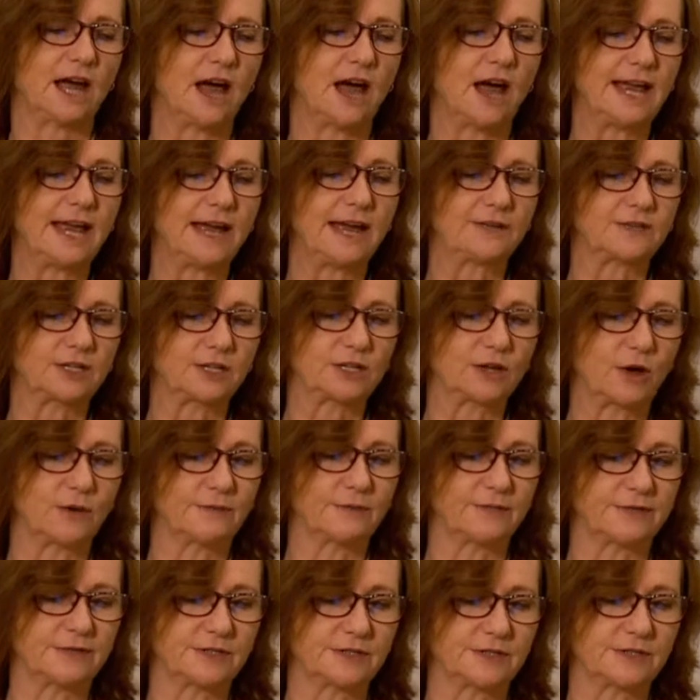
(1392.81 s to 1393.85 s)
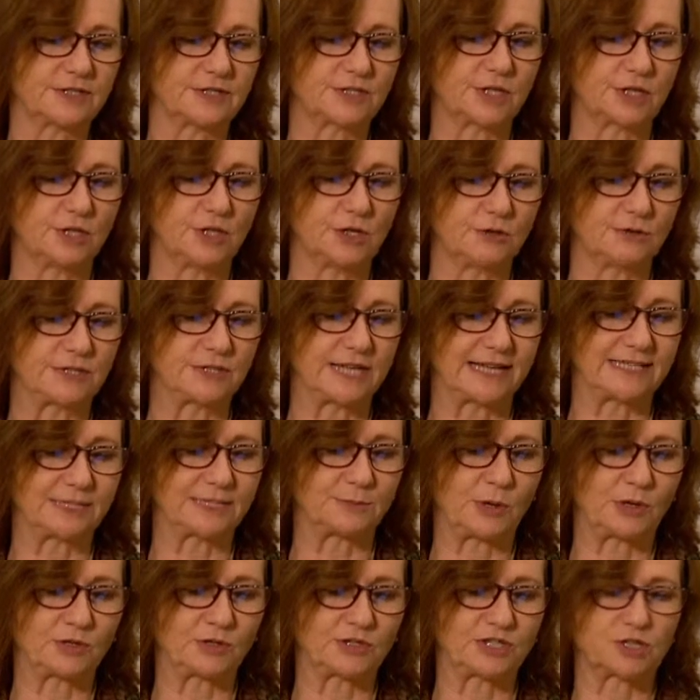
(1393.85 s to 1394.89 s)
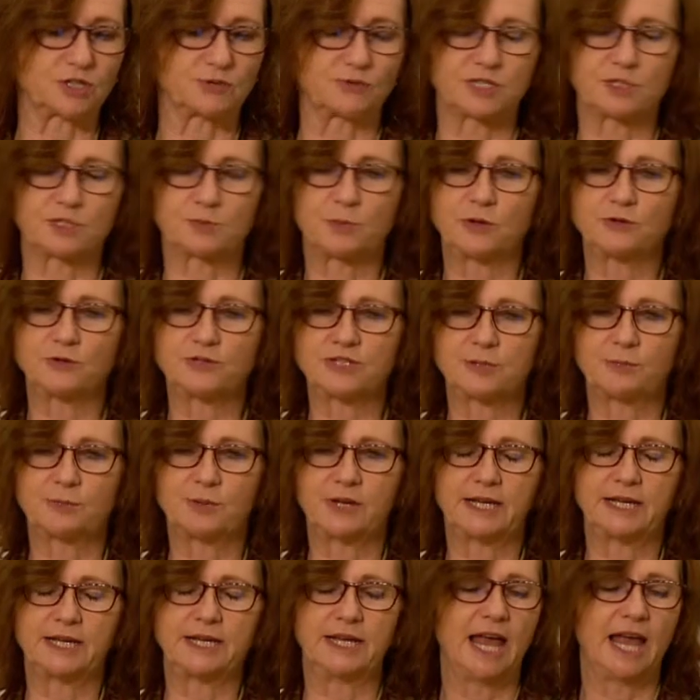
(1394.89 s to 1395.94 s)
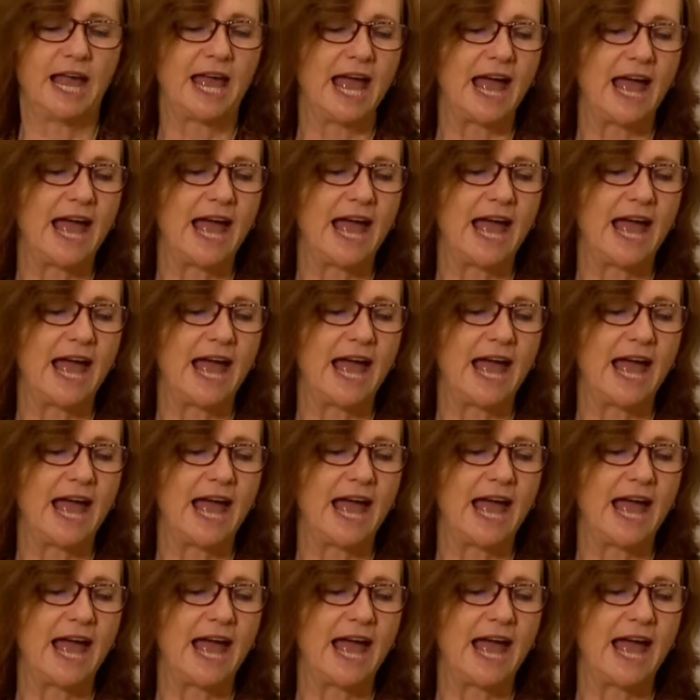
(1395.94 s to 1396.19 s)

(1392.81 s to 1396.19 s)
I have the confidence to use antibiotics responsibly,